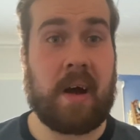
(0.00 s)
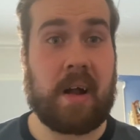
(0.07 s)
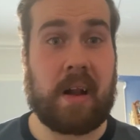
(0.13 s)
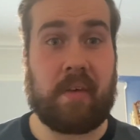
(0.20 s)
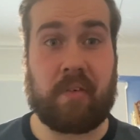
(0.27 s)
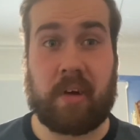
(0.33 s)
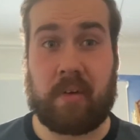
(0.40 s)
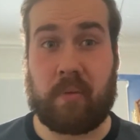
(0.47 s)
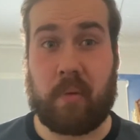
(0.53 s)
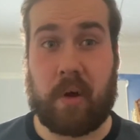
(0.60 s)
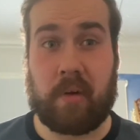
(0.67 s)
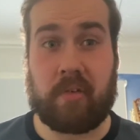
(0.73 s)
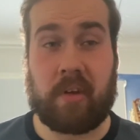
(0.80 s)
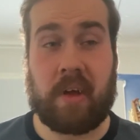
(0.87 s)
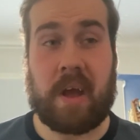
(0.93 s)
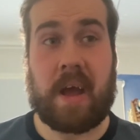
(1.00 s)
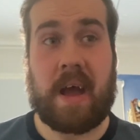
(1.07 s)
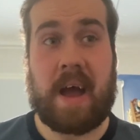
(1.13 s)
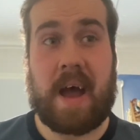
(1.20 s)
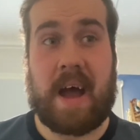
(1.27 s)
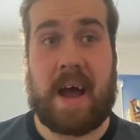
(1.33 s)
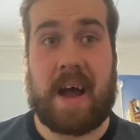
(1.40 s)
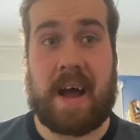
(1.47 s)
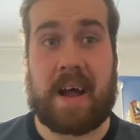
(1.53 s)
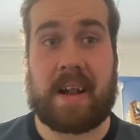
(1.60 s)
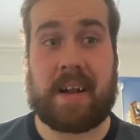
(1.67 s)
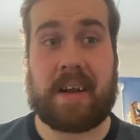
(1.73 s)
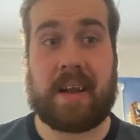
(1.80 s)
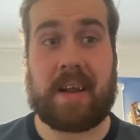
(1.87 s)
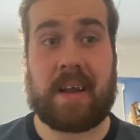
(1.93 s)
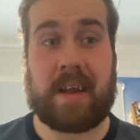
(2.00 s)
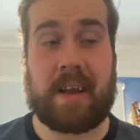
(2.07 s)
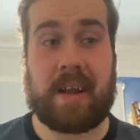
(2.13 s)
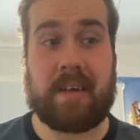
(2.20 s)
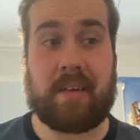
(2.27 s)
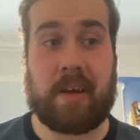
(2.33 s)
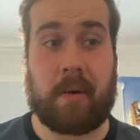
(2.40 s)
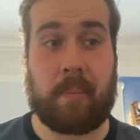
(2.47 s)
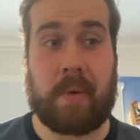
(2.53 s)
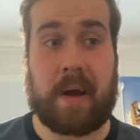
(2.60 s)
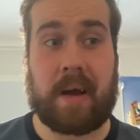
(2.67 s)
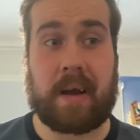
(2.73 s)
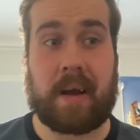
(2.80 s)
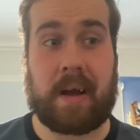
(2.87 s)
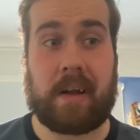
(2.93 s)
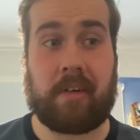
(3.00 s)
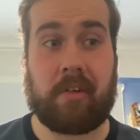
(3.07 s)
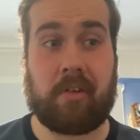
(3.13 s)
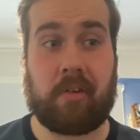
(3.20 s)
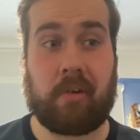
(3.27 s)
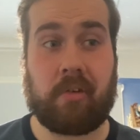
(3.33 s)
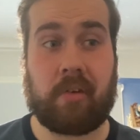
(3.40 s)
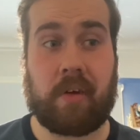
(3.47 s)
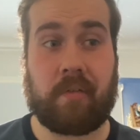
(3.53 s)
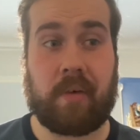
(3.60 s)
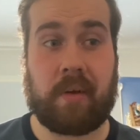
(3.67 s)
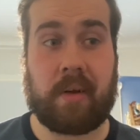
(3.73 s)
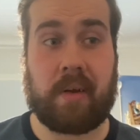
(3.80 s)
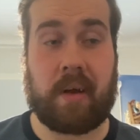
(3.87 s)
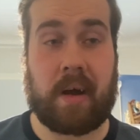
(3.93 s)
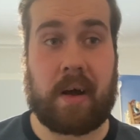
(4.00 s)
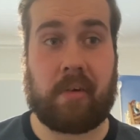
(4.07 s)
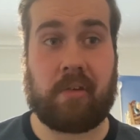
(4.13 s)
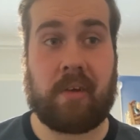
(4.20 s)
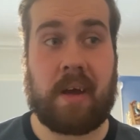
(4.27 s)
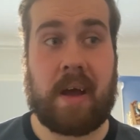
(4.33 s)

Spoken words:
love a good roast, and he's now back and just sorting stuff around the house,